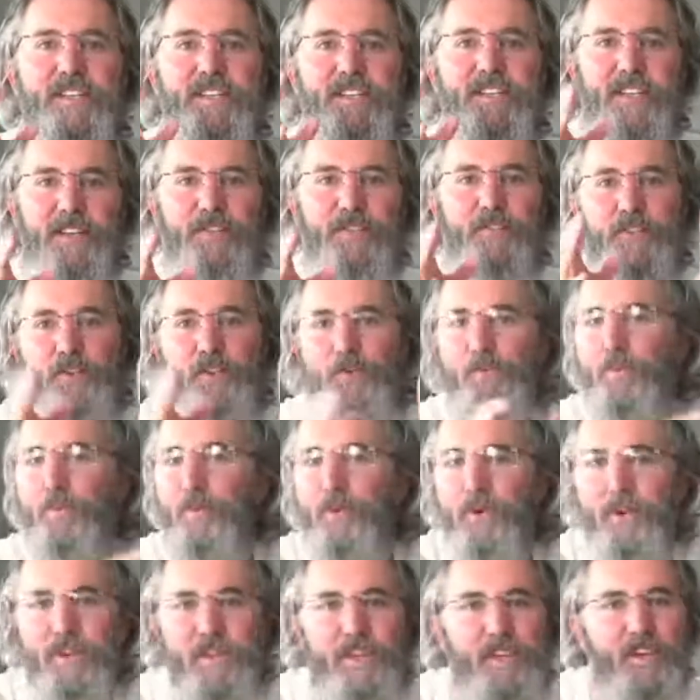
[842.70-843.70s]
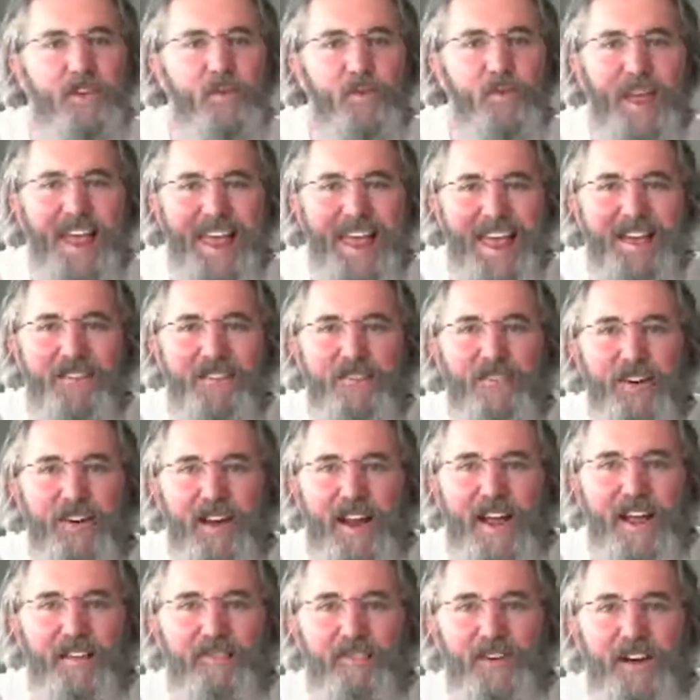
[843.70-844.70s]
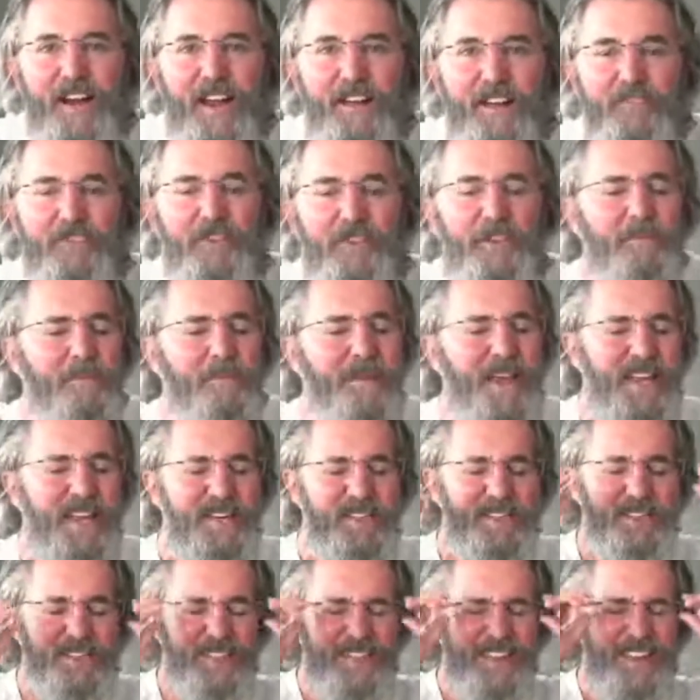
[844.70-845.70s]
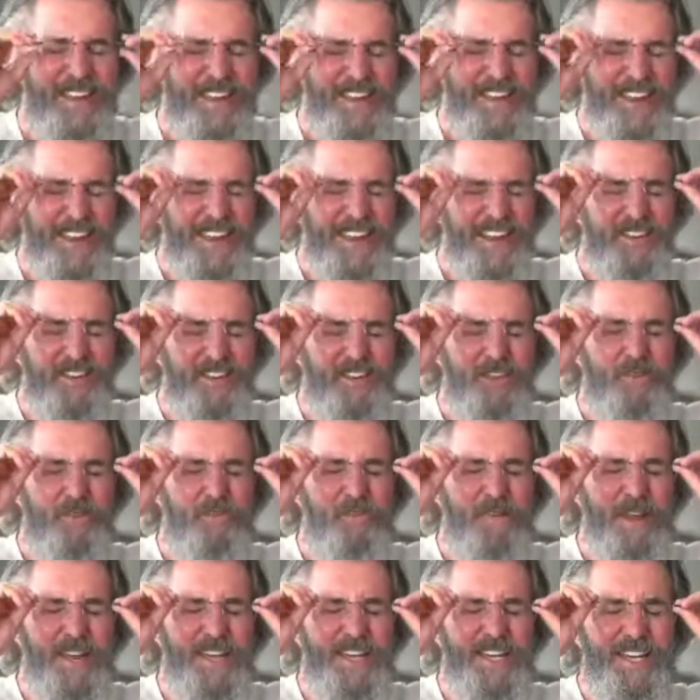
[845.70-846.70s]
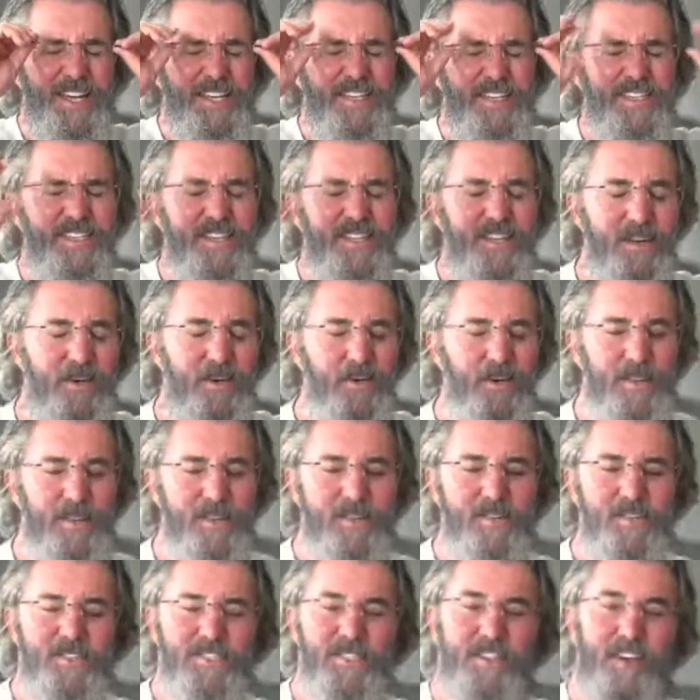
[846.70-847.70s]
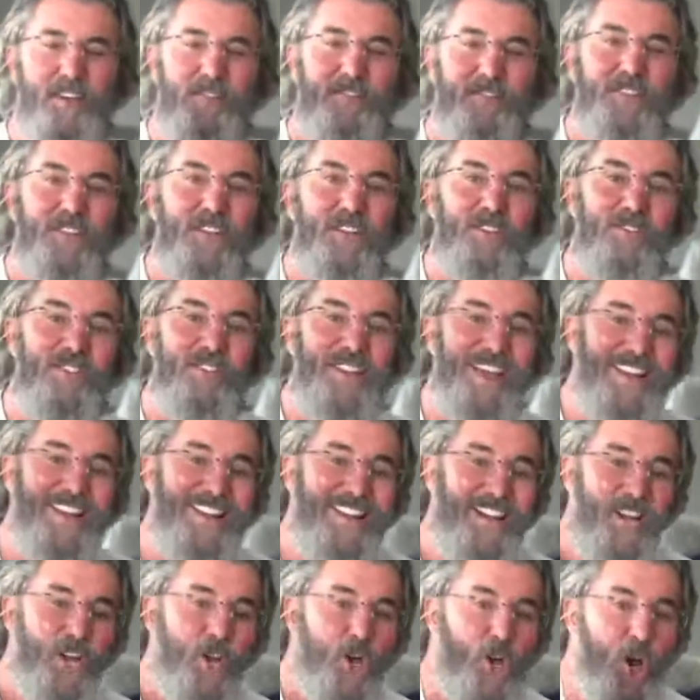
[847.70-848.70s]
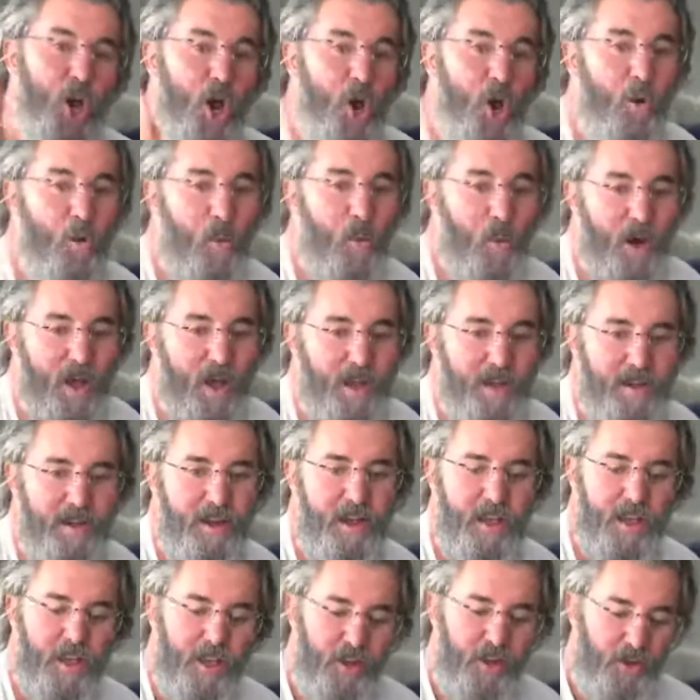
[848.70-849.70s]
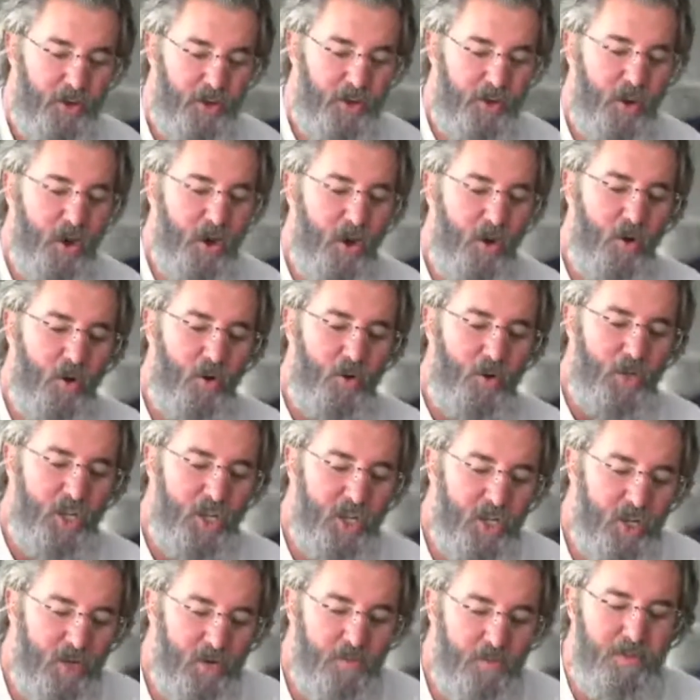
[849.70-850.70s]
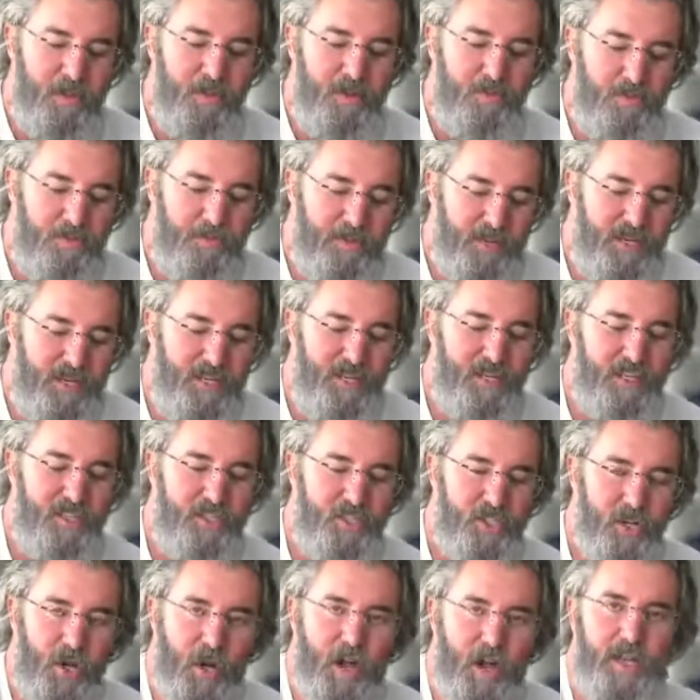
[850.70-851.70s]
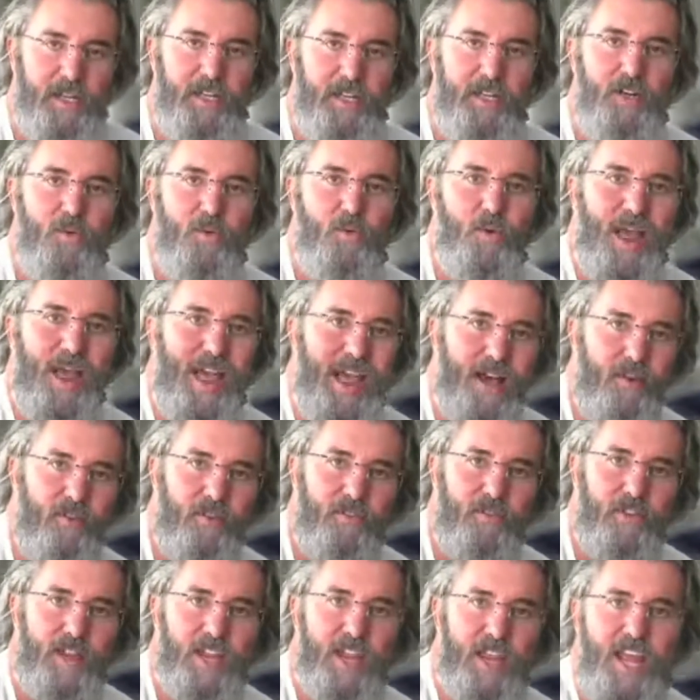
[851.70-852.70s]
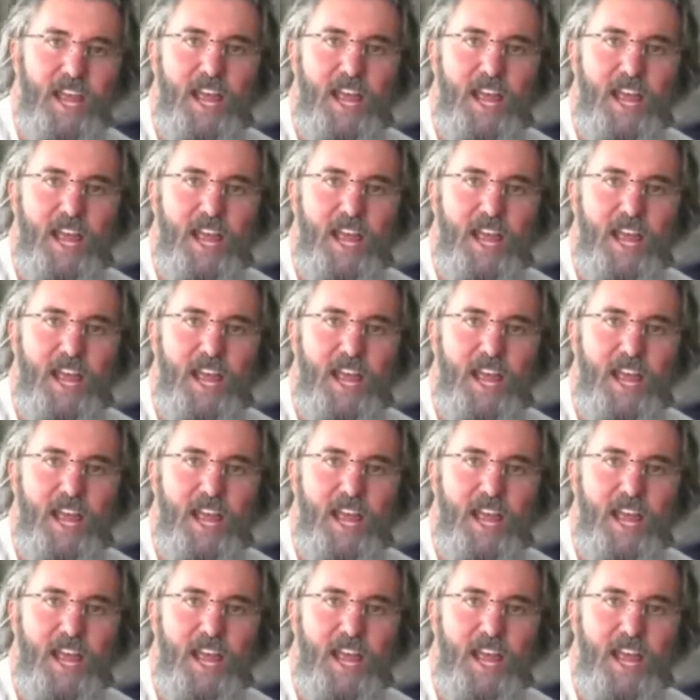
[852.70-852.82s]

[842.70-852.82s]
give you more than you ever imagined. And you make a deal with yourself to let no human being talk you out of it.